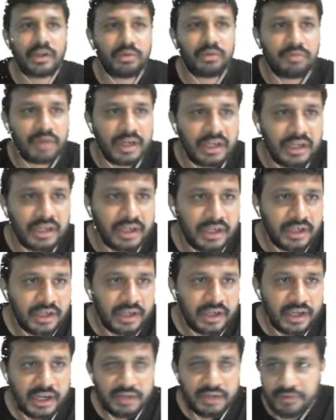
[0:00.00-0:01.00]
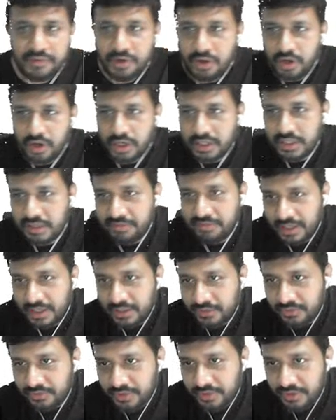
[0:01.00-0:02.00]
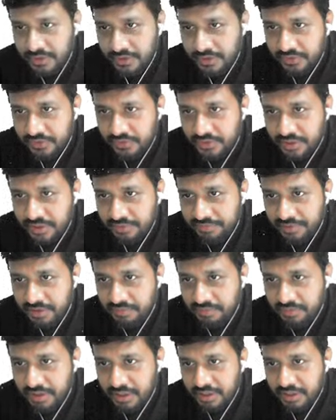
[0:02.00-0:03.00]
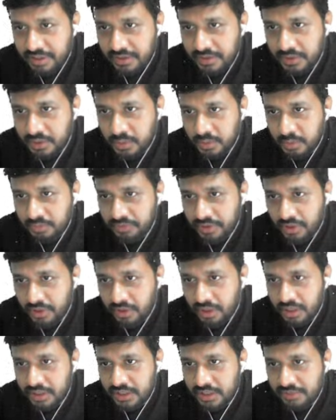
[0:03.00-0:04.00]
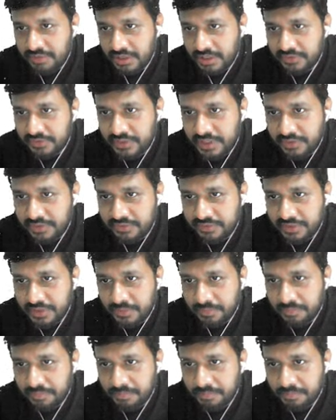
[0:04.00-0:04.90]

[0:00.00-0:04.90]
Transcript: 1, and for all other values, say for 1, 2, for all other values it is 0.